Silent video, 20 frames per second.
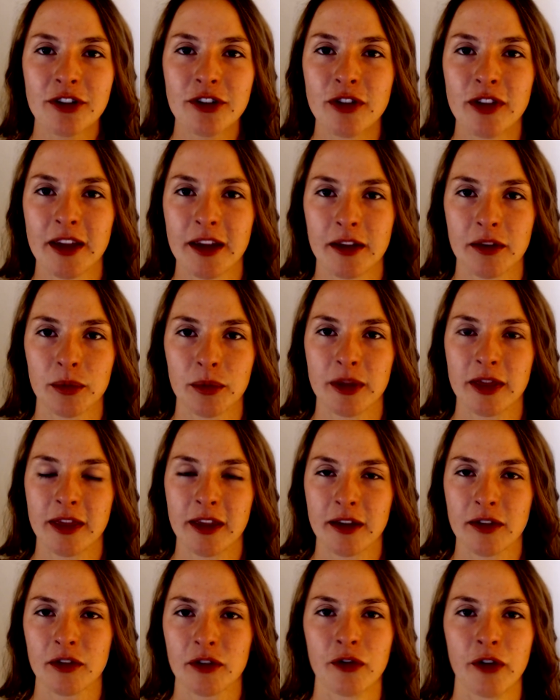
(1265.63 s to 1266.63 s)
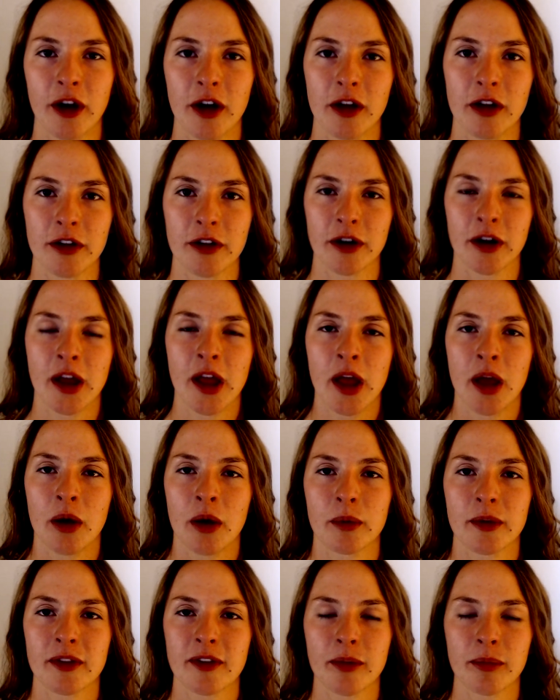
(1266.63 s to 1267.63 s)
things when things fall or
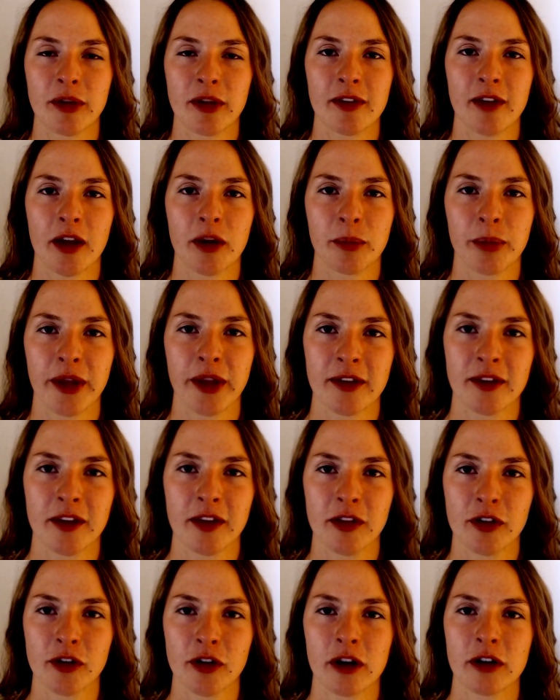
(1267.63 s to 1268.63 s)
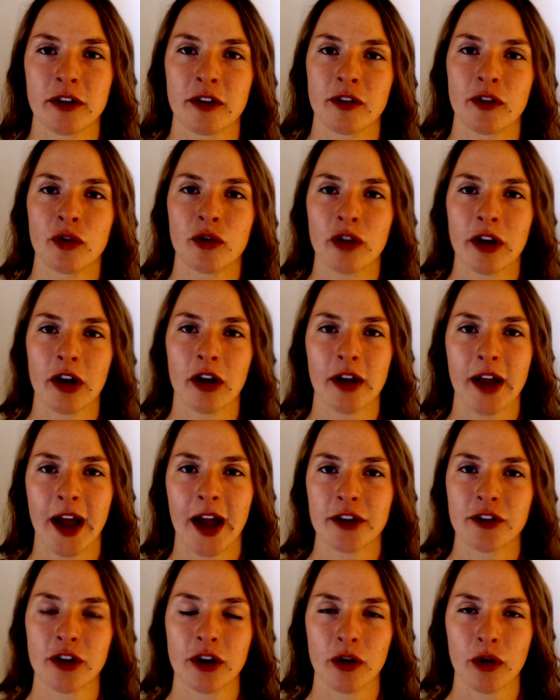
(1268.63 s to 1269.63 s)
when something's out of place in the darkness. Usually I'll
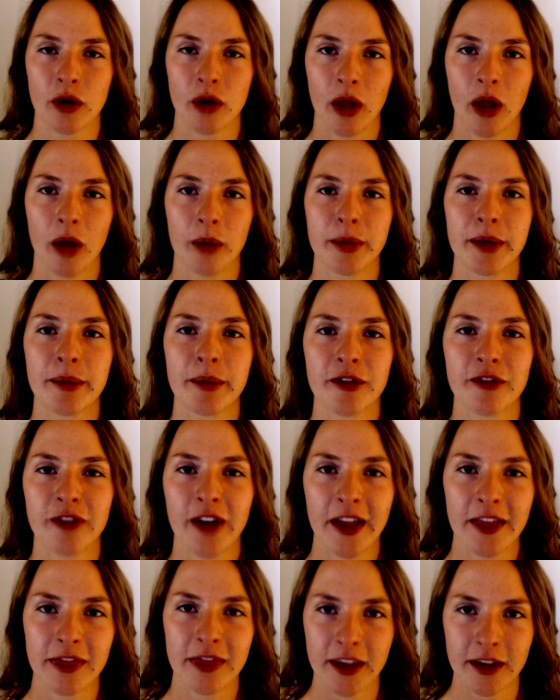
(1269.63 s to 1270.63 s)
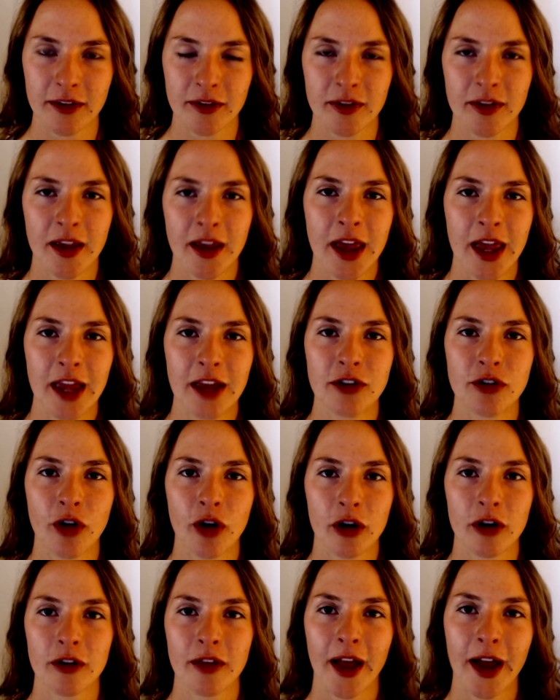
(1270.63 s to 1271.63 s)
catch it or I'll be able to find things in
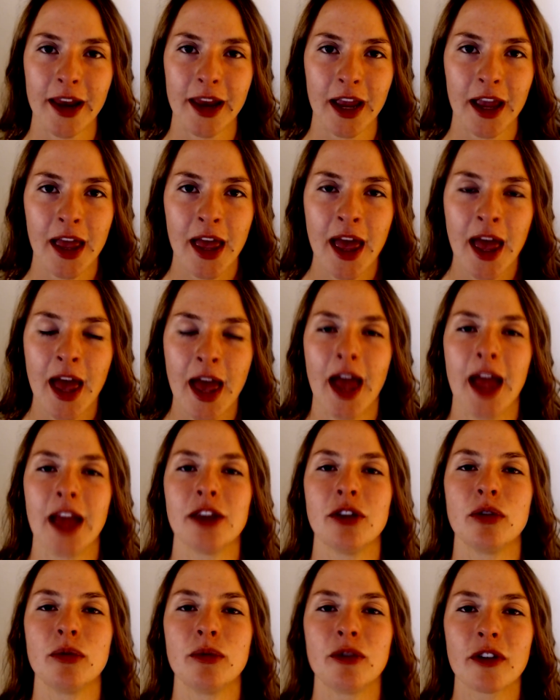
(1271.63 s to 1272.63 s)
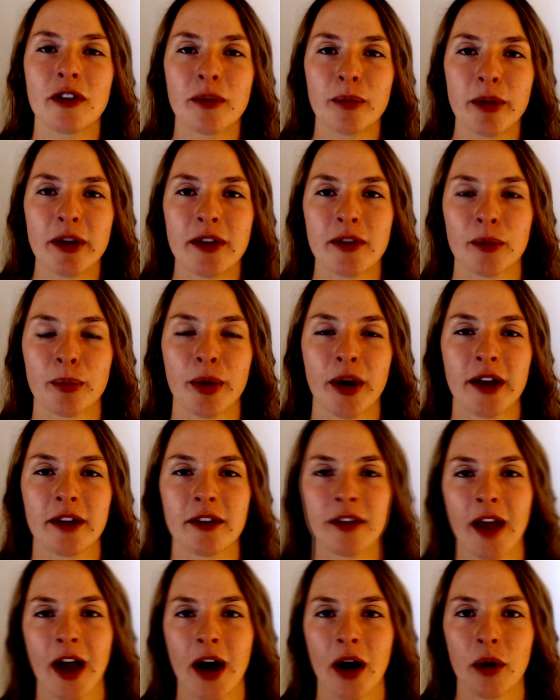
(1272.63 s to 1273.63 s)
darker lighting. And you'd just be surprised
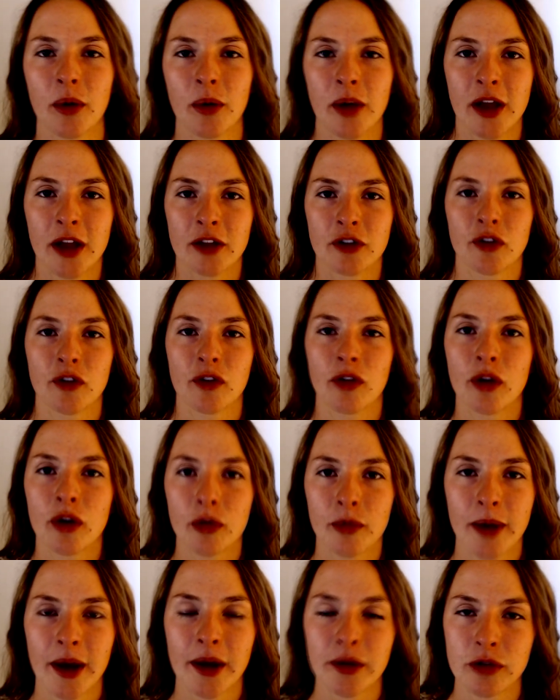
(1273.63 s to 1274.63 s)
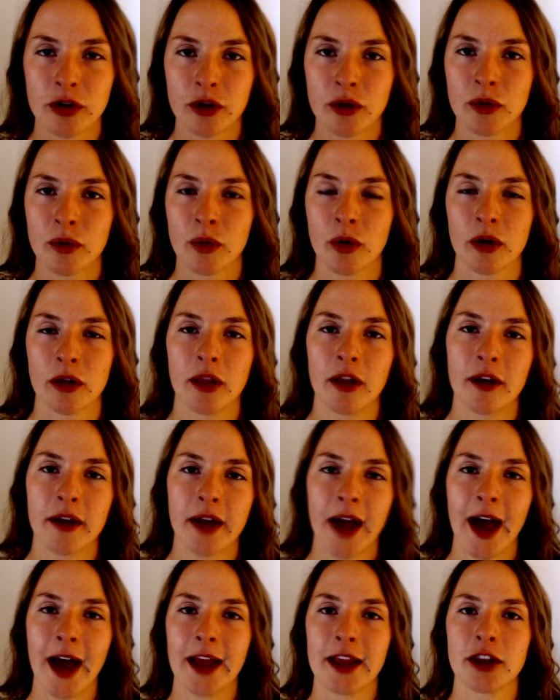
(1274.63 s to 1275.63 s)
how, just look around you or look
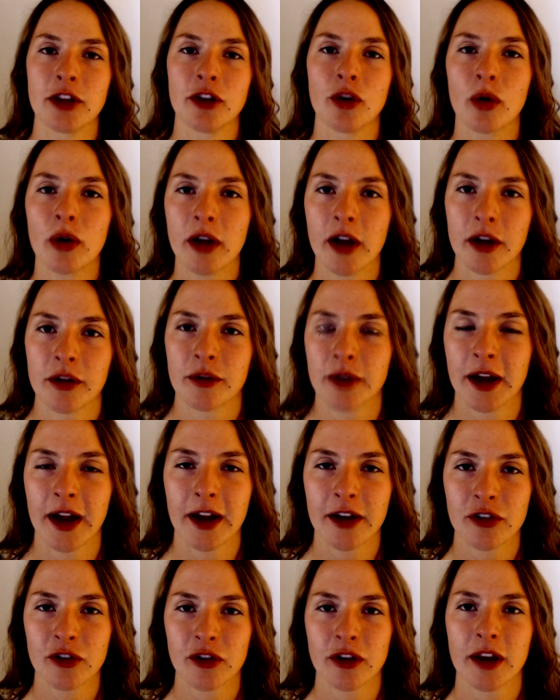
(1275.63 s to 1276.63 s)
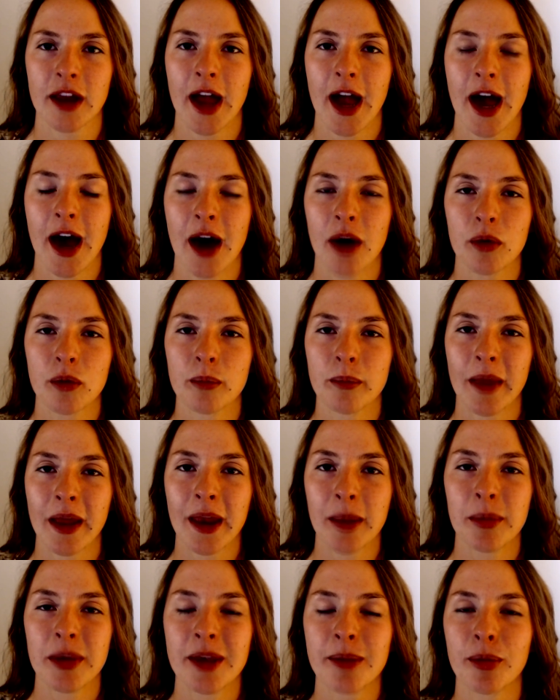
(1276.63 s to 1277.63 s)
at your gut reaction, how many
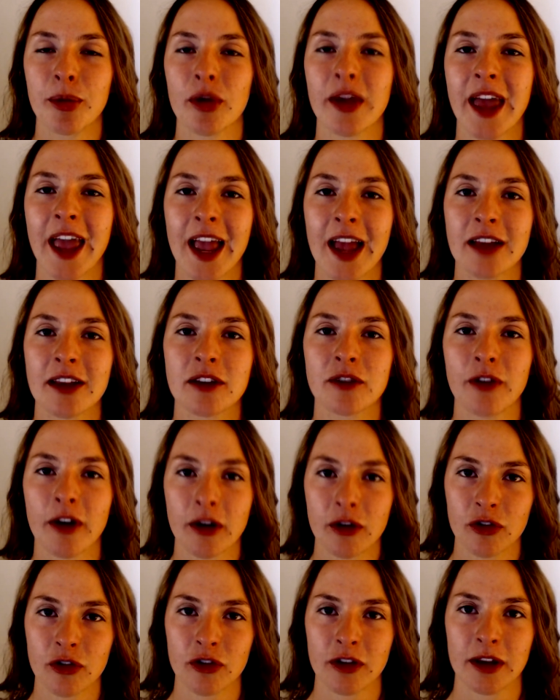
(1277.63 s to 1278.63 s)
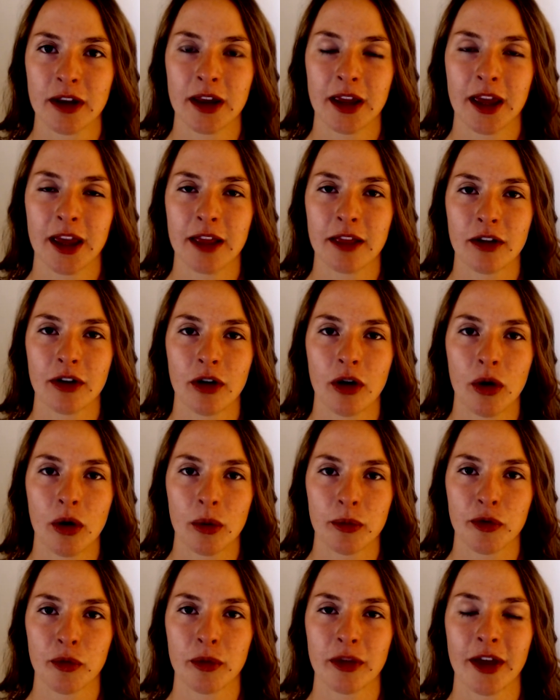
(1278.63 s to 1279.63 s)
people can't function in their
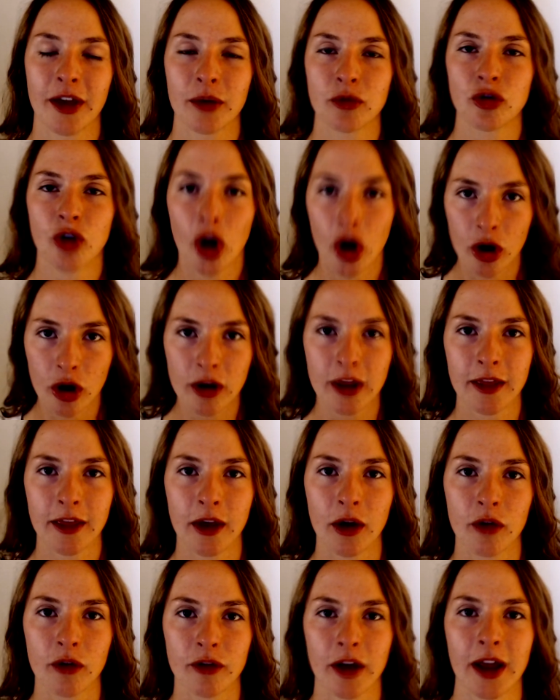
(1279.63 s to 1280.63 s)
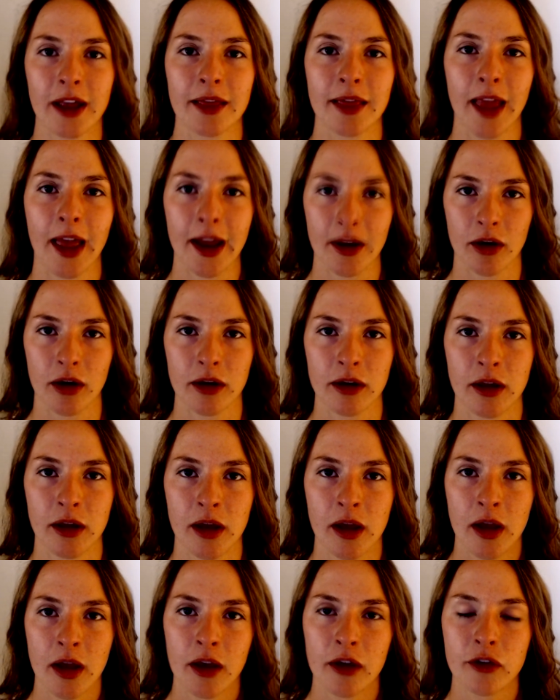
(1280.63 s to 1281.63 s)
homes without turning the overhead light on.
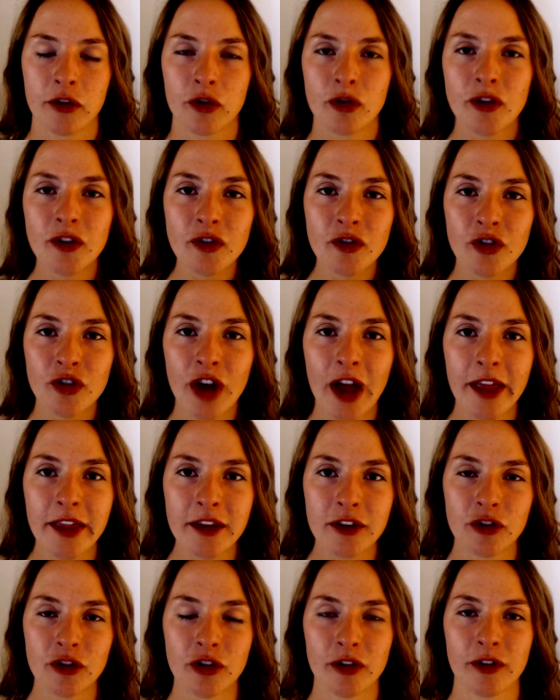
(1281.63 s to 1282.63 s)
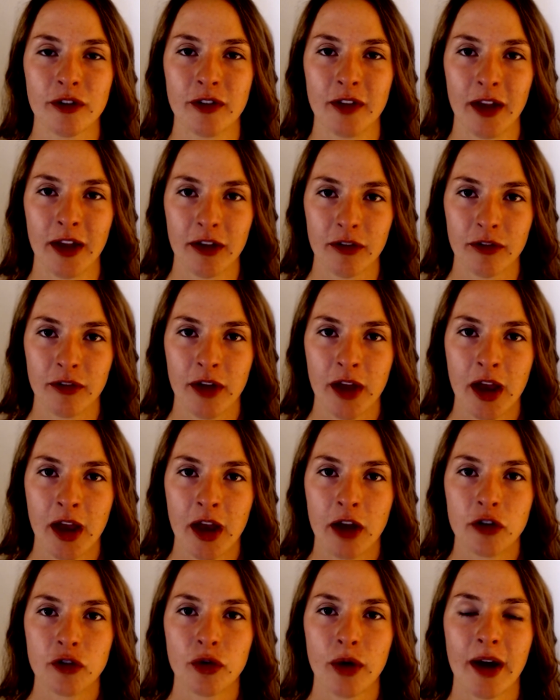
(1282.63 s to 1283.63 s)
So just challenge yourself
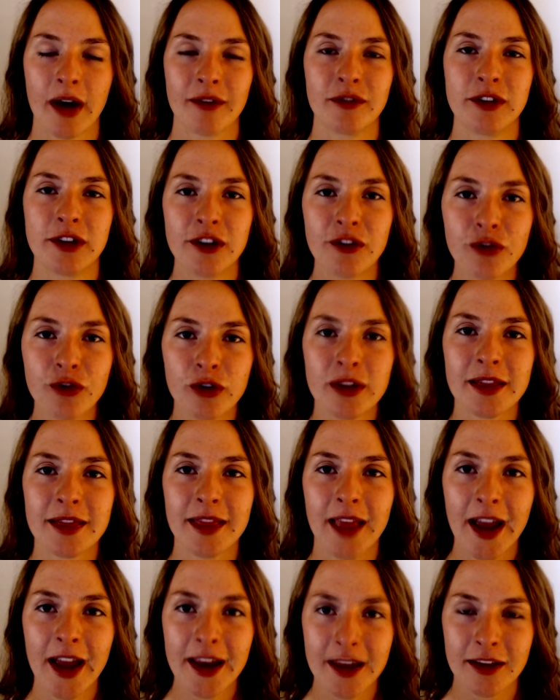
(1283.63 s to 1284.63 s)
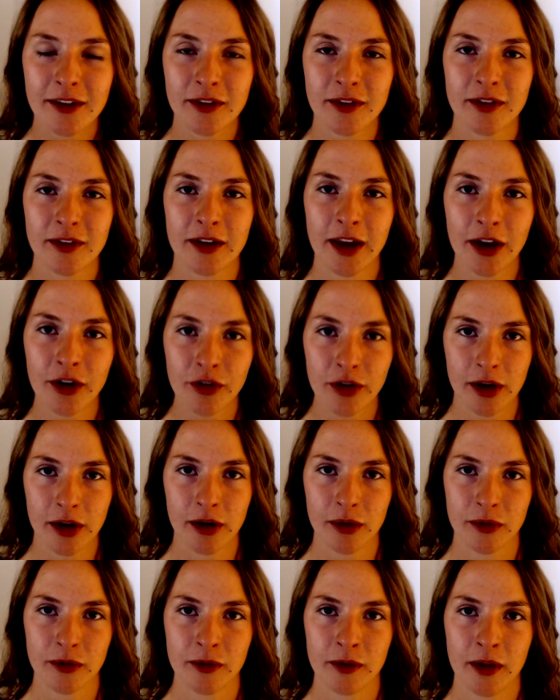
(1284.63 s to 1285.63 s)
to have different lighting
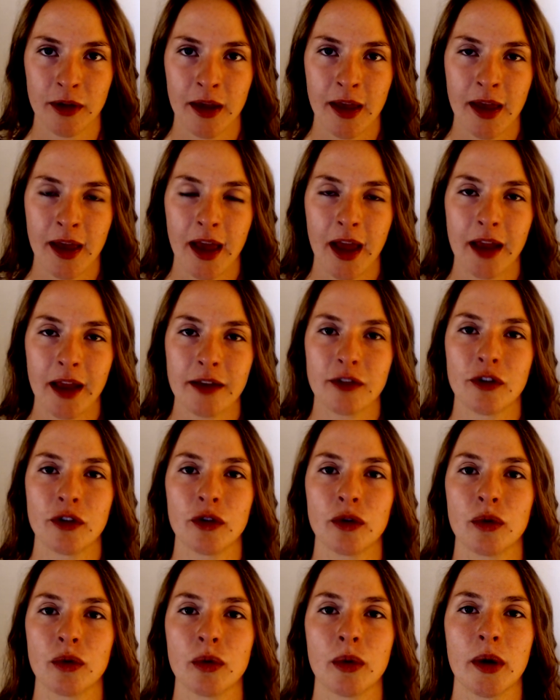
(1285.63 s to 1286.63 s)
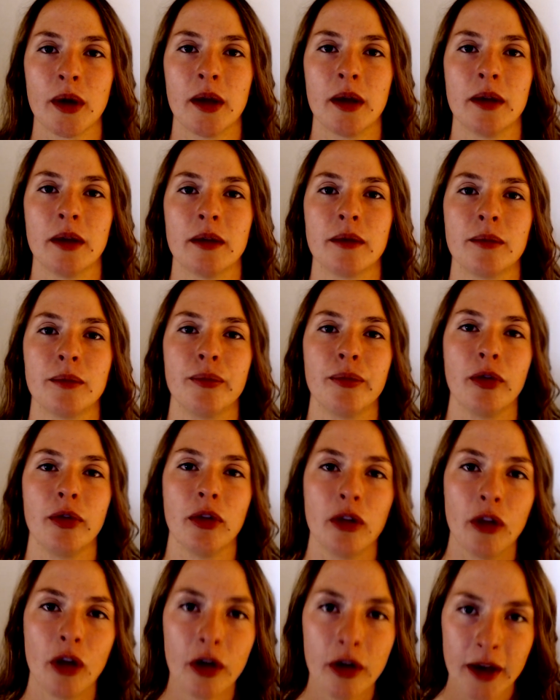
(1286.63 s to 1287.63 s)
scenarios and to
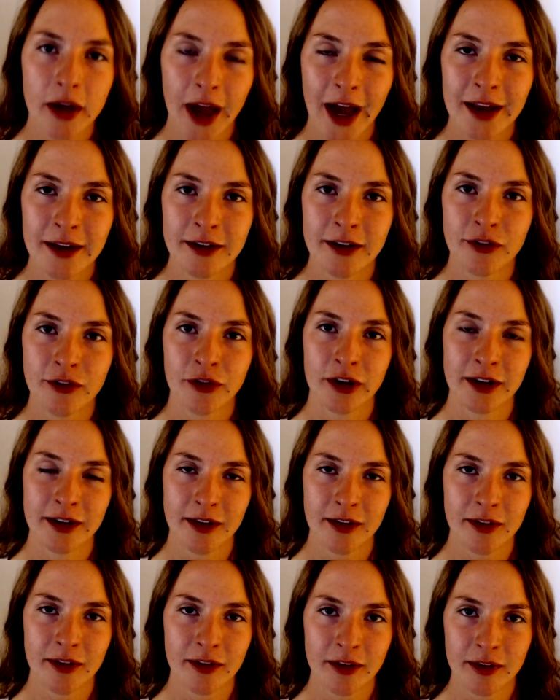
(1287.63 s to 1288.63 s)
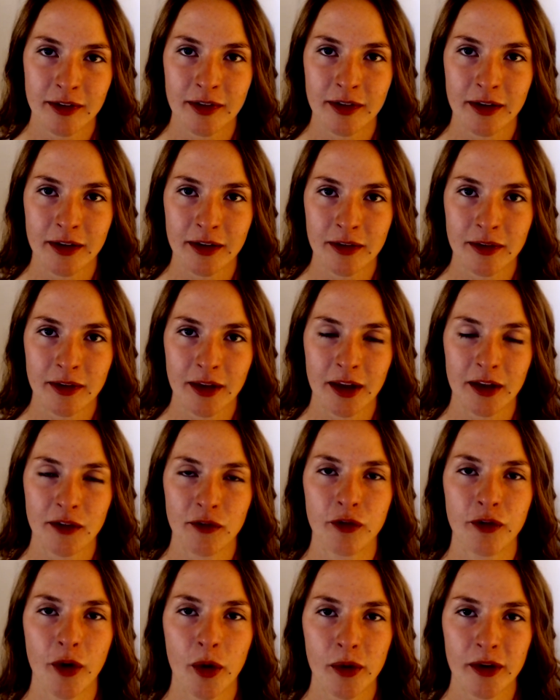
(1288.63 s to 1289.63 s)
look at different distances and
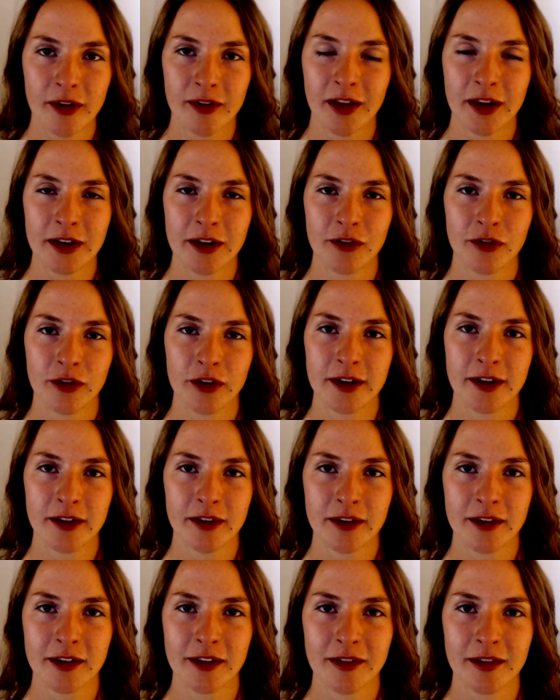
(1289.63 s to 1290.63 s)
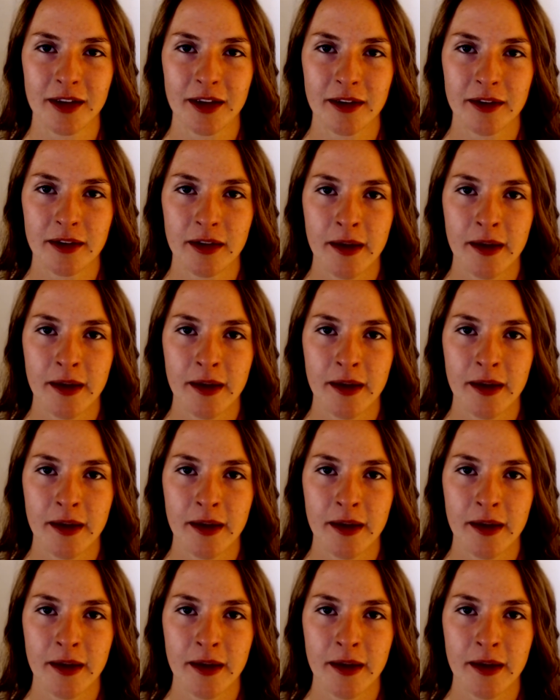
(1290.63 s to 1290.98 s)
focus at different distances.